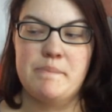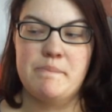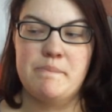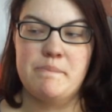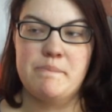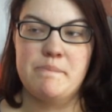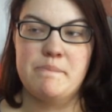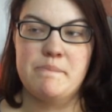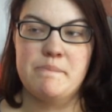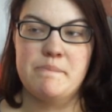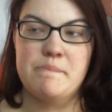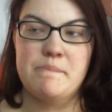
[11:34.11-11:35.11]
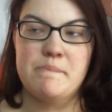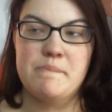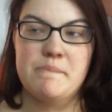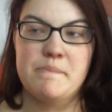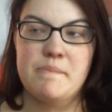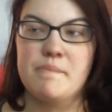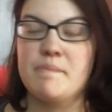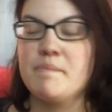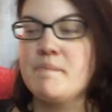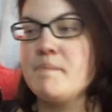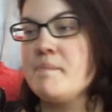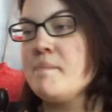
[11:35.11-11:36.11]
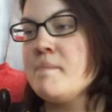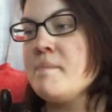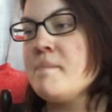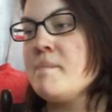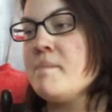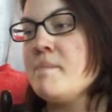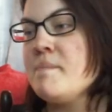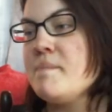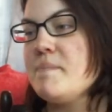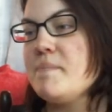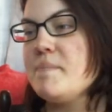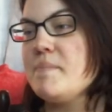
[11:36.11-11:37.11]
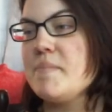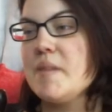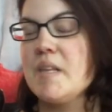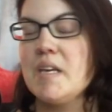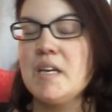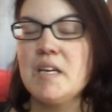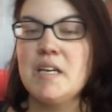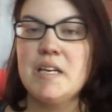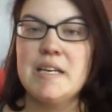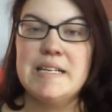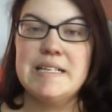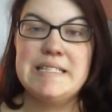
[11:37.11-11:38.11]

No one is speaking in this clip.